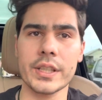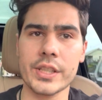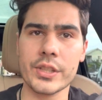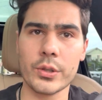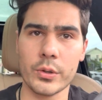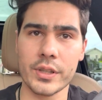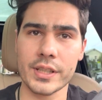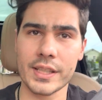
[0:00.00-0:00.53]

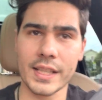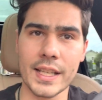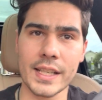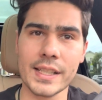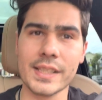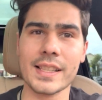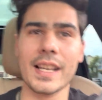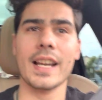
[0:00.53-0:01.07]
source
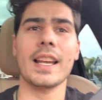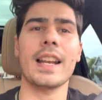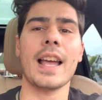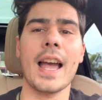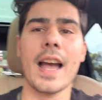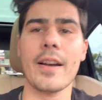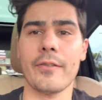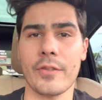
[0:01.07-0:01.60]
things that
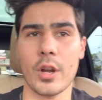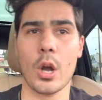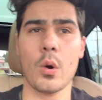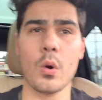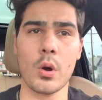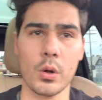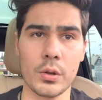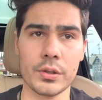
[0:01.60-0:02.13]
have no
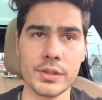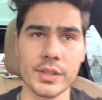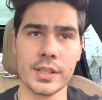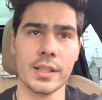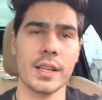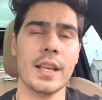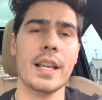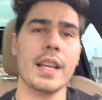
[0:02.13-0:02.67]
holes.
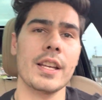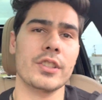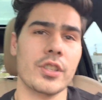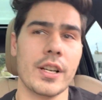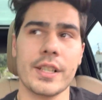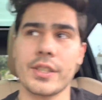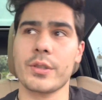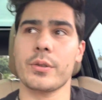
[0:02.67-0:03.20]
Try
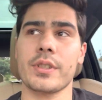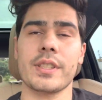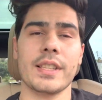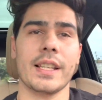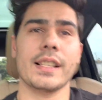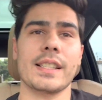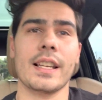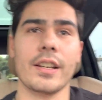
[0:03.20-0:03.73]
to source
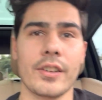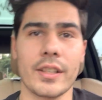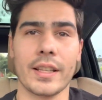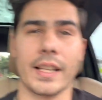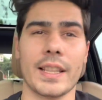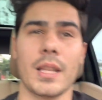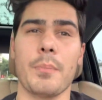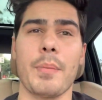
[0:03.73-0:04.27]
things that are in
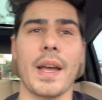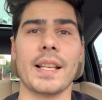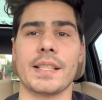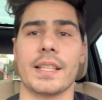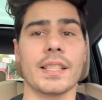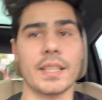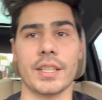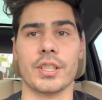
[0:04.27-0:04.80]
like the best
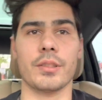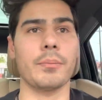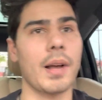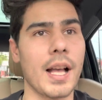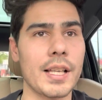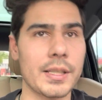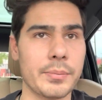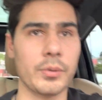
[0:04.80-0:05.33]
condition
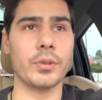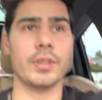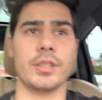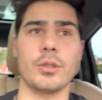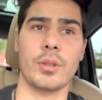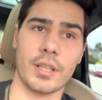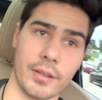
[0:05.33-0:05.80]
possible, and you can